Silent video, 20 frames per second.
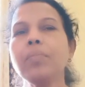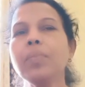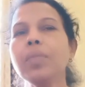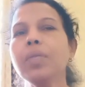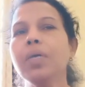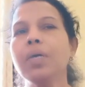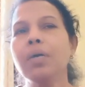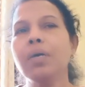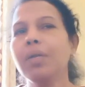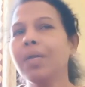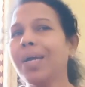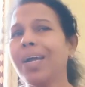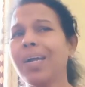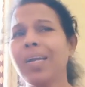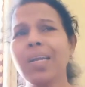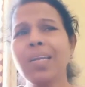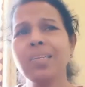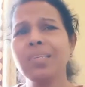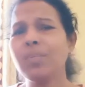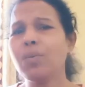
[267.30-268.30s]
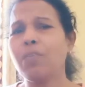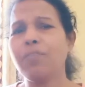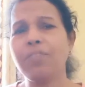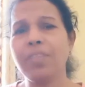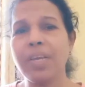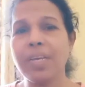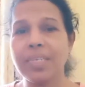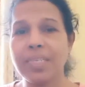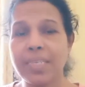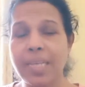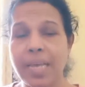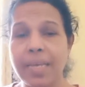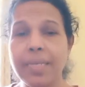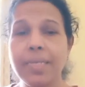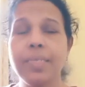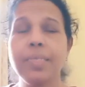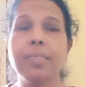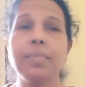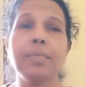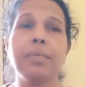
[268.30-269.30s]
Regardless of their
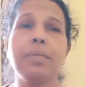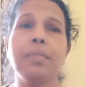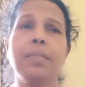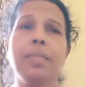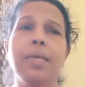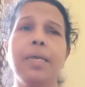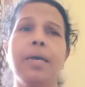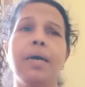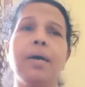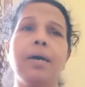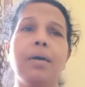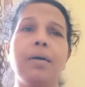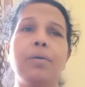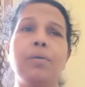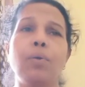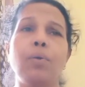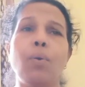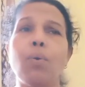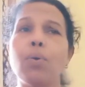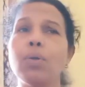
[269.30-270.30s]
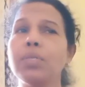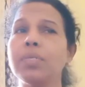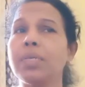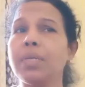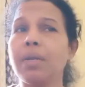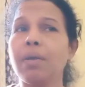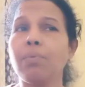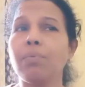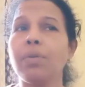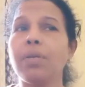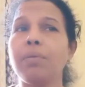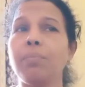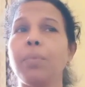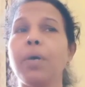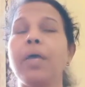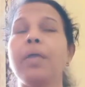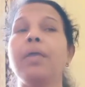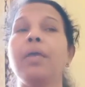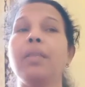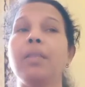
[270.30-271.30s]
size, they are all surrounded by
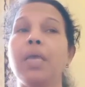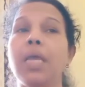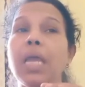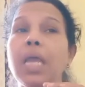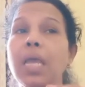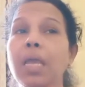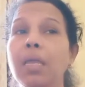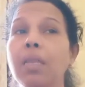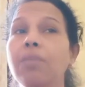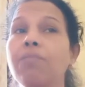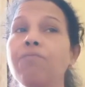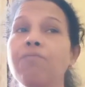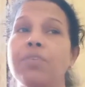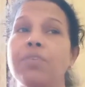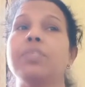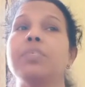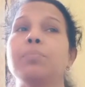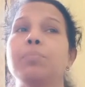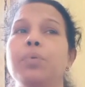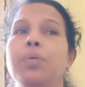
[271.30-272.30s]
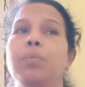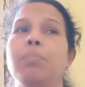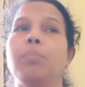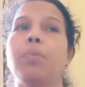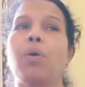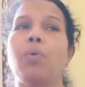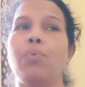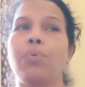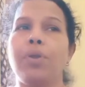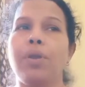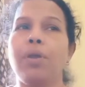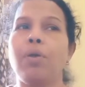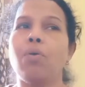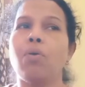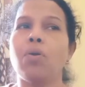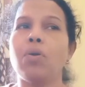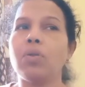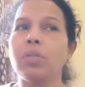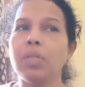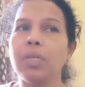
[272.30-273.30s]
an invisible boundary
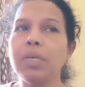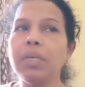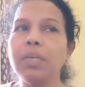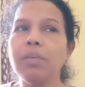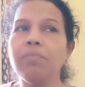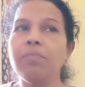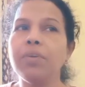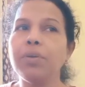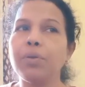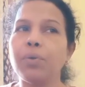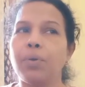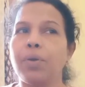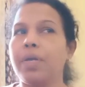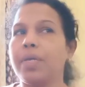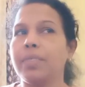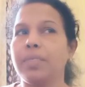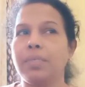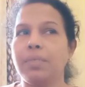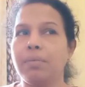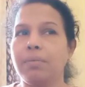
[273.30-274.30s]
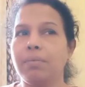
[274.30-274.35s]
called the event horizon.